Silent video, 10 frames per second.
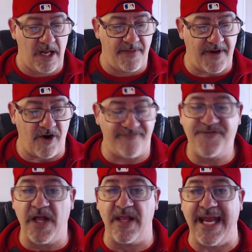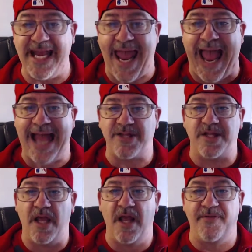their affiliate
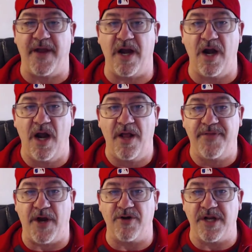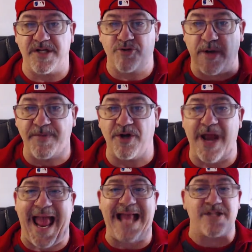hats, their their distributor
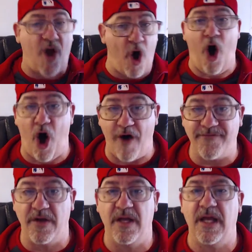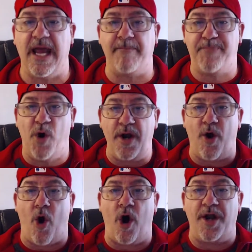hats off and put
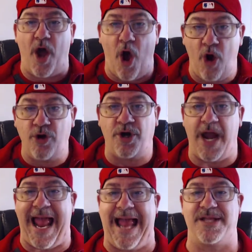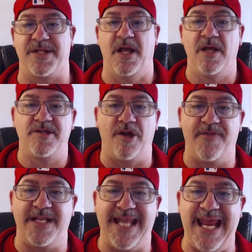on owner hats so
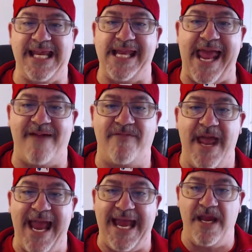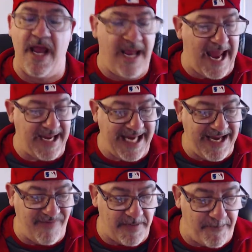that they can have a an
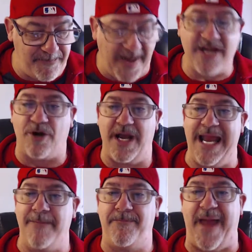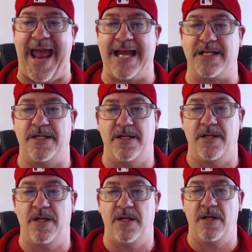even bigger impact
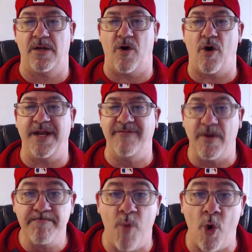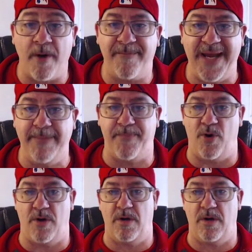on even more people